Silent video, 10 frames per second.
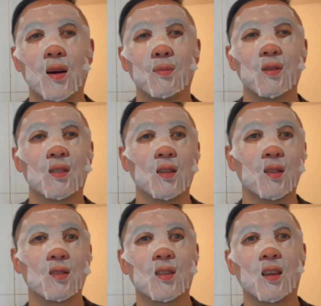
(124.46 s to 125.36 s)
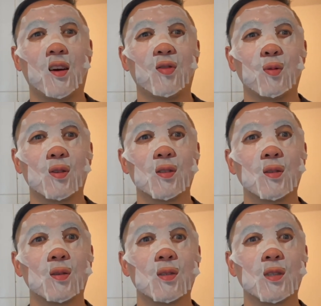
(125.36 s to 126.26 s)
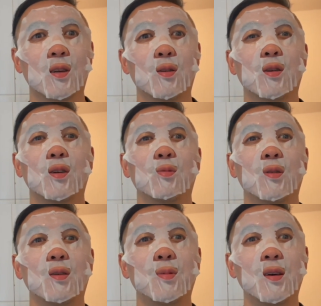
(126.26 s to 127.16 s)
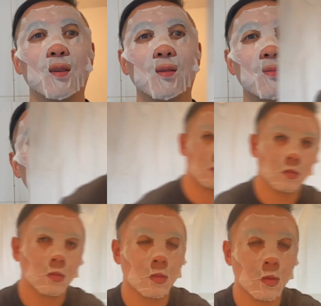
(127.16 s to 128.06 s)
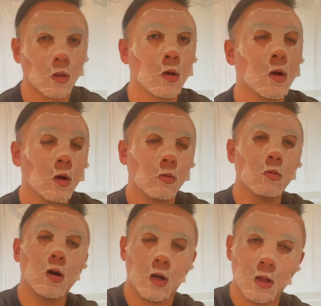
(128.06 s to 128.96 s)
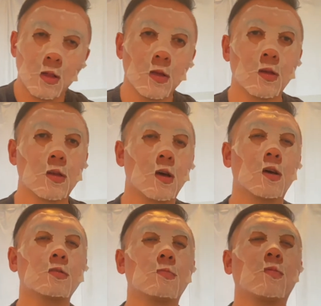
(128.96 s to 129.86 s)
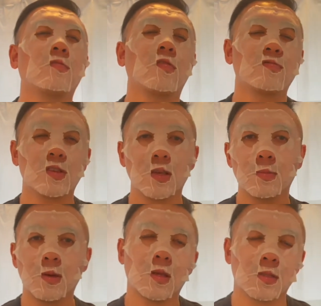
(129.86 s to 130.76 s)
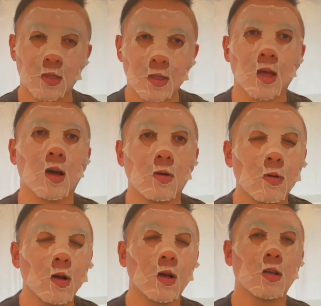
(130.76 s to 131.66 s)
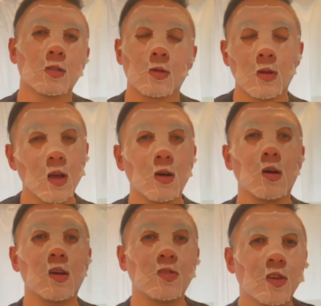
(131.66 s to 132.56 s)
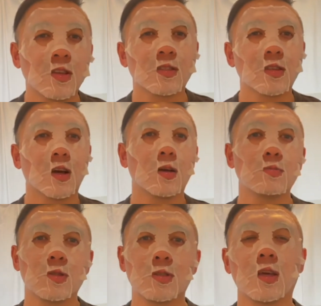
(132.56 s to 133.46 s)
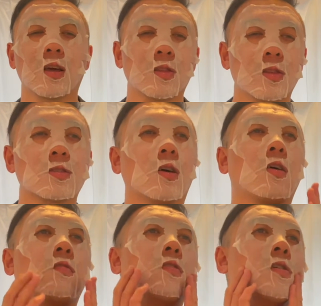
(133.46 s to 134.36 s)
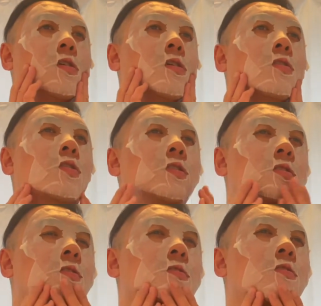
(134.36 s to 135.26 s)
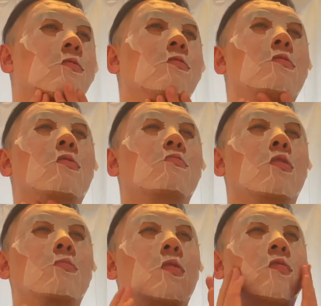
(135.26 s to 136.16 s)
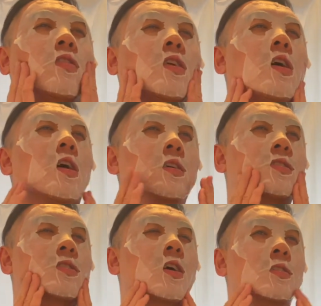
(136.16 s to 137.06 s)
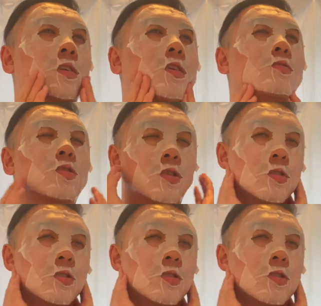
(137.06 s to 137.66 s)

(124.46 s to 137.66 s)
my skin looks like afterwards. See you in a bit. Well, it has been 15 minutes now, so now I think it's time to take this off. They said to rub off any excess onto your